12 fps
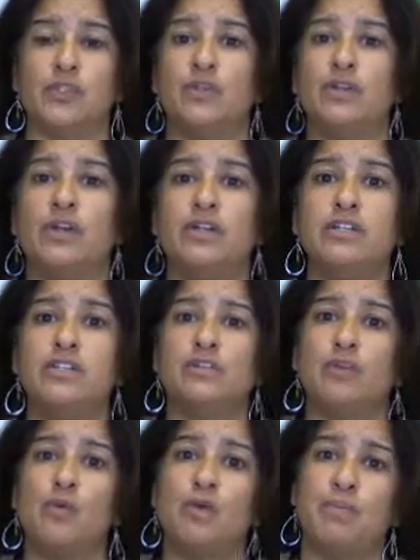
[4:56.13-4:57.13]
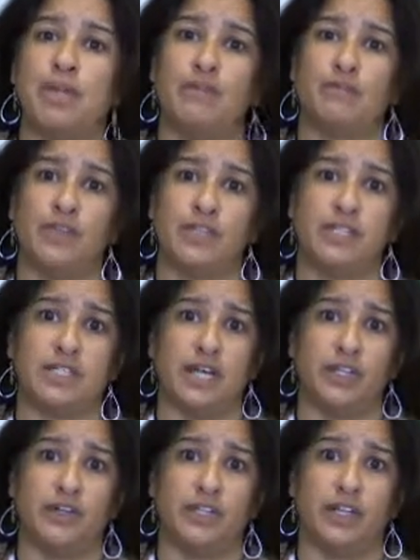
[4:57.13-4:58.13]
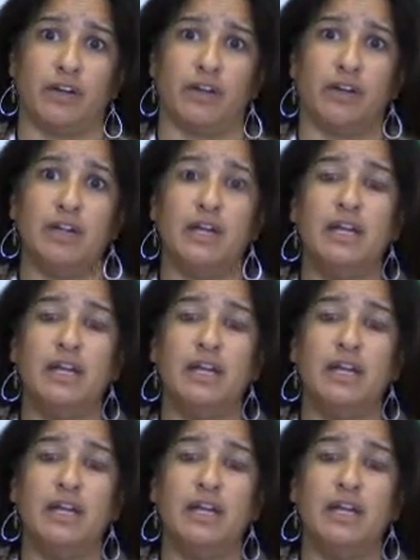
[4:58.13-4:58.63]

so their interval will be for the entire year.